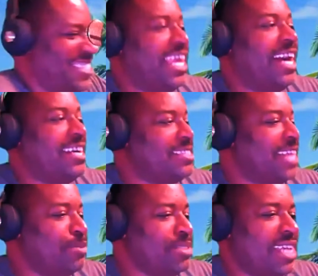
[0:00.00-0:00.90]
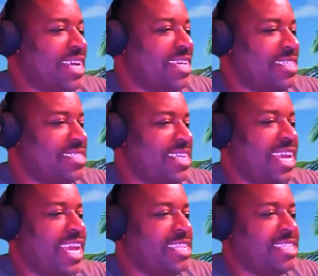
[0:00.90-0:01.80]
Yeah, I
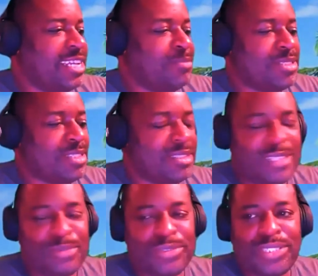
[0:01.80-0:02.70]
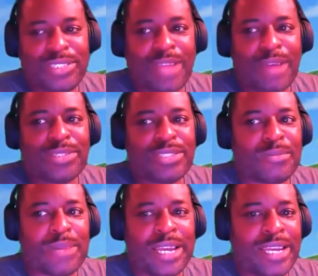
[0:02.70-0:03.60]
hated that episode. I was
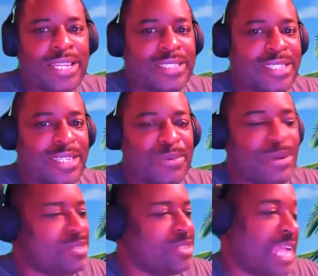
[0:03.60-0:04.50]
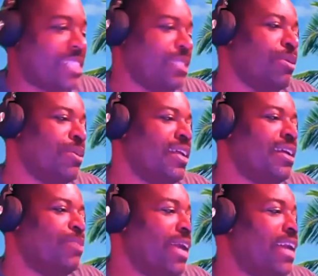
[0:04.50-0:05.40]
so mad. We were actually,
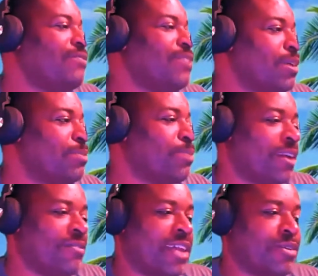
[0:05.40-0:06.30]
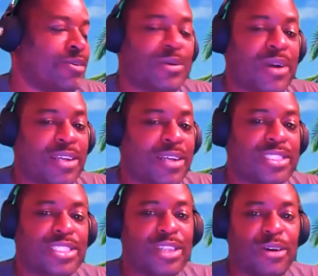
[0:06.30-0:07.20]
we had a viewing party for that. We were all
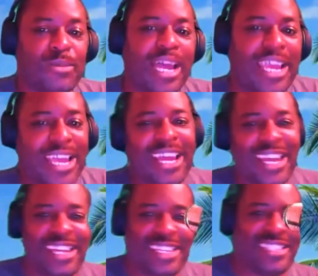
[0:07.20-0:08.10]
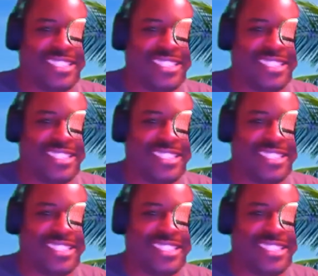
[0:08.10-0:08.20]
so mad.